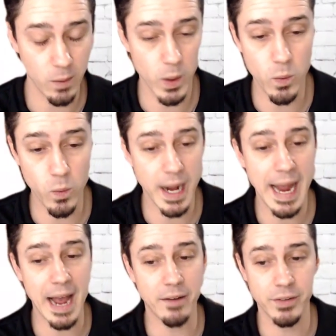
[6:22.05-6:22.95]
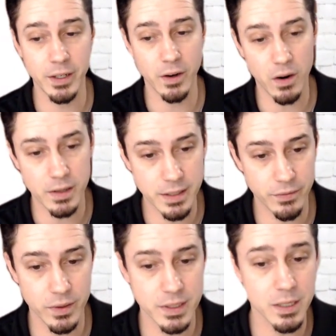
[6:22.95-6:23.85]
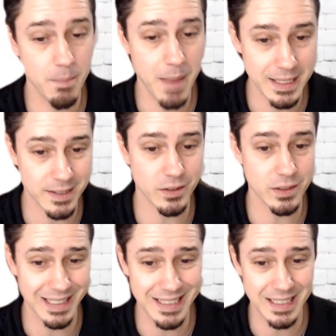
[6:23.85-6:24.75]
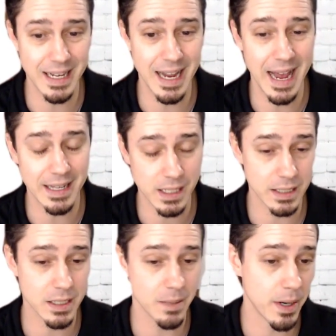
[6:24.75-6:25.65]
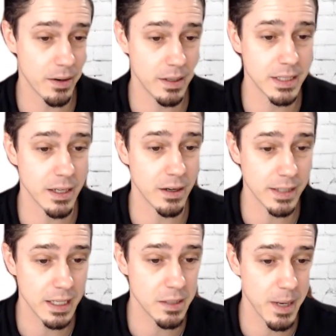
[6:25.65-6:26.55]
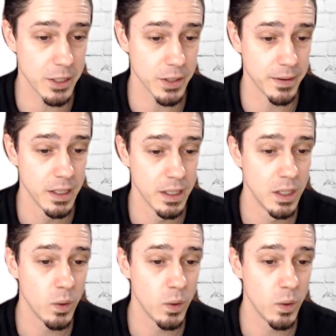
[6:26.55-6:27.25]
and we want to have here our different semesters listed as custom periods in our date dimension.